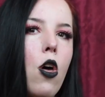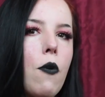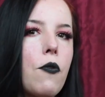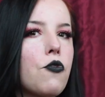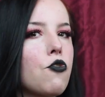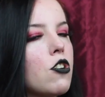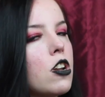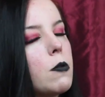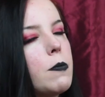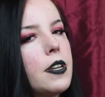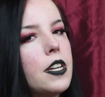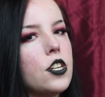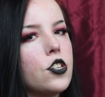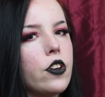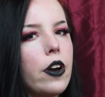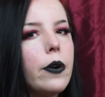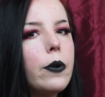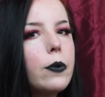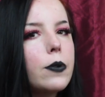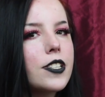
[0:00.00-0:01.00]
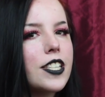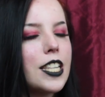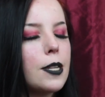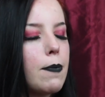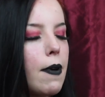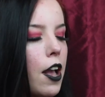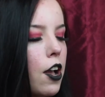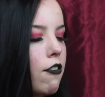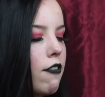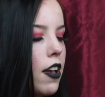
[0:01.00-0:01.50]
lot of creepy dolls in the
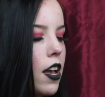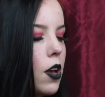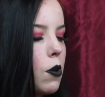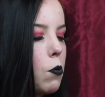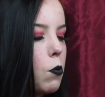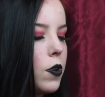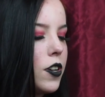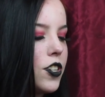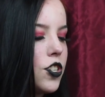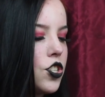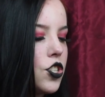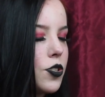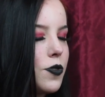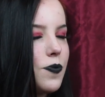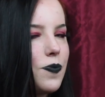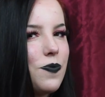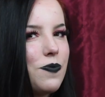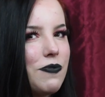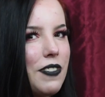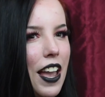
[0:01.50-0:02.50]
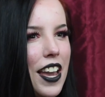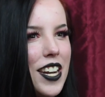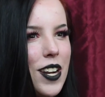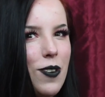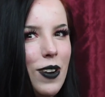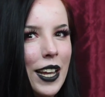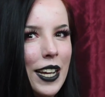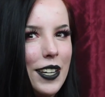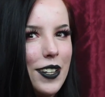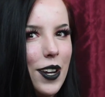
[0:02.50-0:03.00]
background, which I
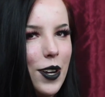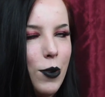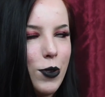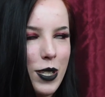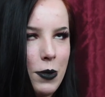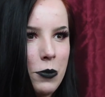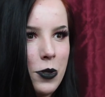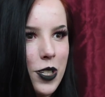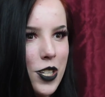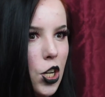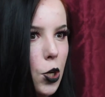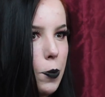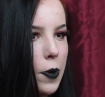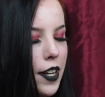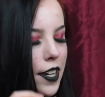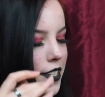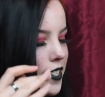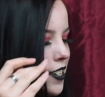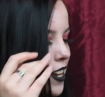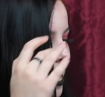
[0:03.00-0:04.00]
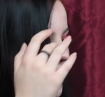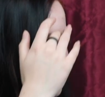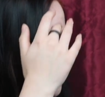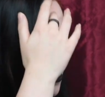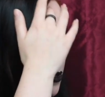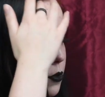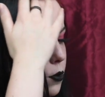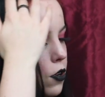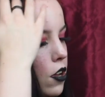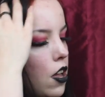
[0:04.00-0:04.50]
don't like dolls, I'm not a doll person at
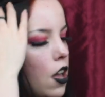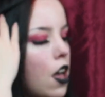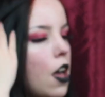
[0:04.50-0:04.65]
all.